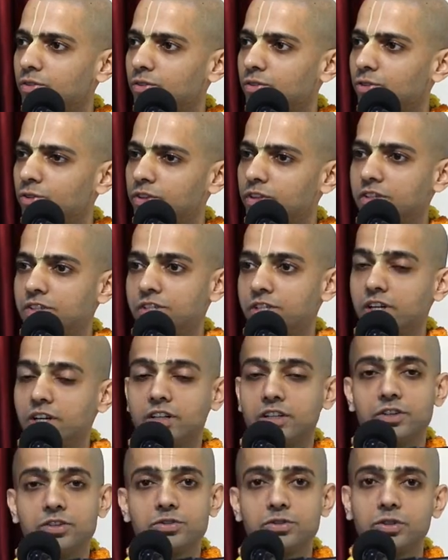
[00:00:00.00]
So then she
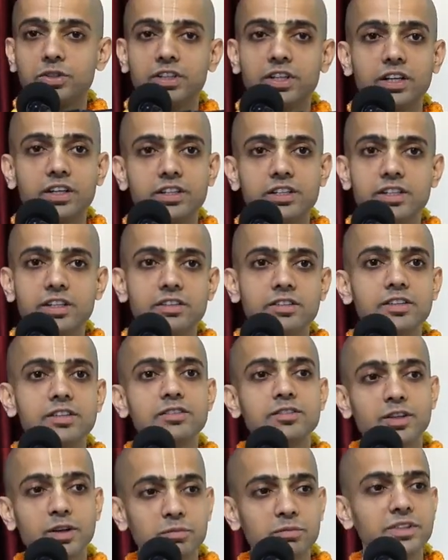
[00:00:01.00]
understood that he has
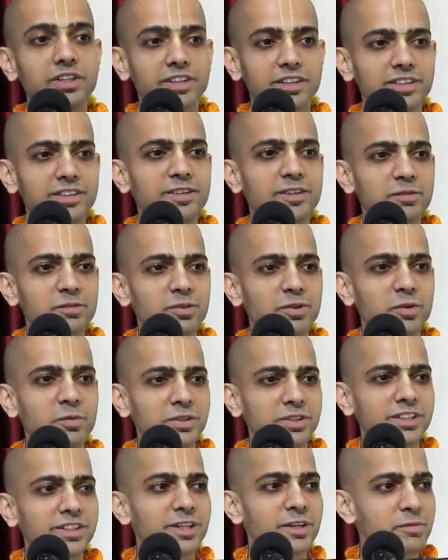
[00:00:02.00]
seen something from
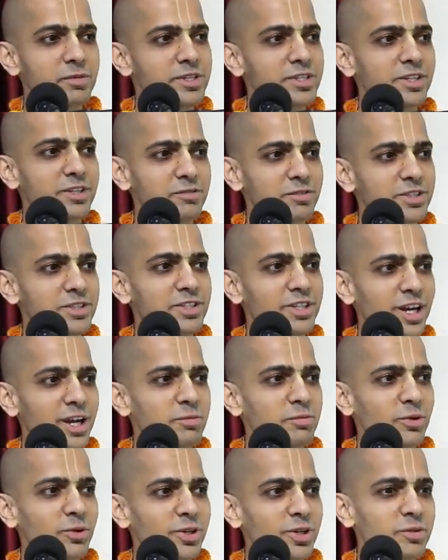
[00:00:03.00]
other dimension which I
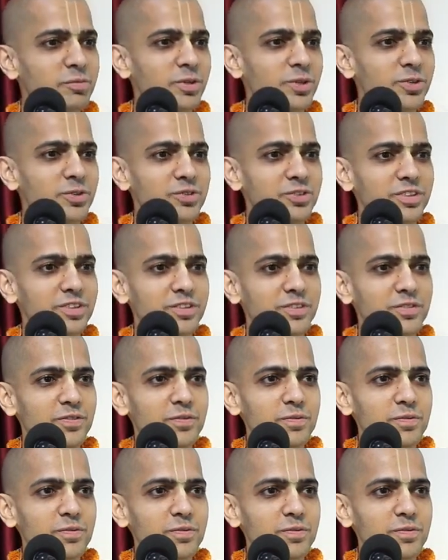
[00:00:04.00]
am not able to see.